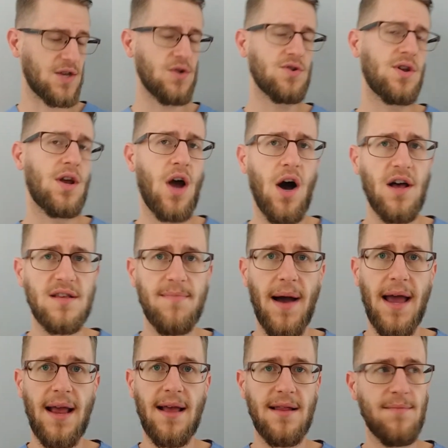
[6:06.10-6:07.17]
usually caused
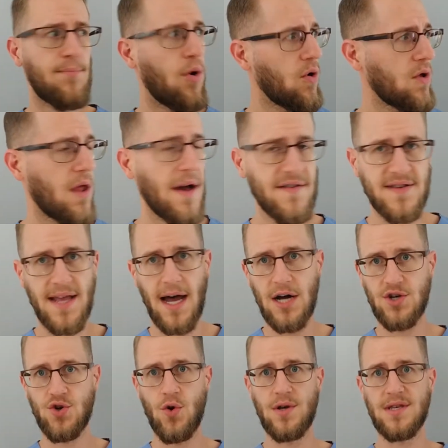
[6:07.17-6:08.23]
by poor lifestyle
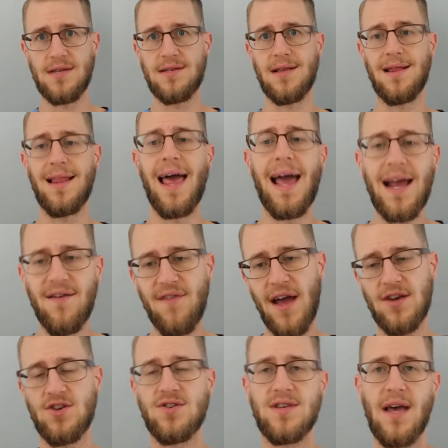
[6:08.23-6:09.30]
choices, lack of
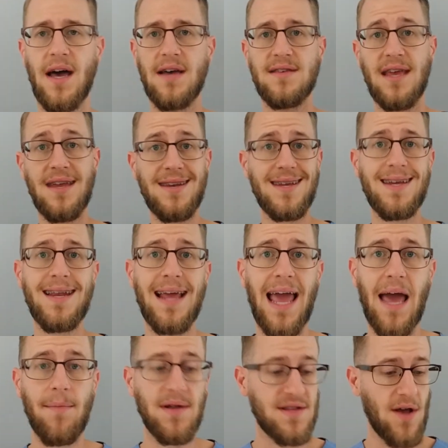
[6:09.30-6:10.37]
exercise, and eating habits.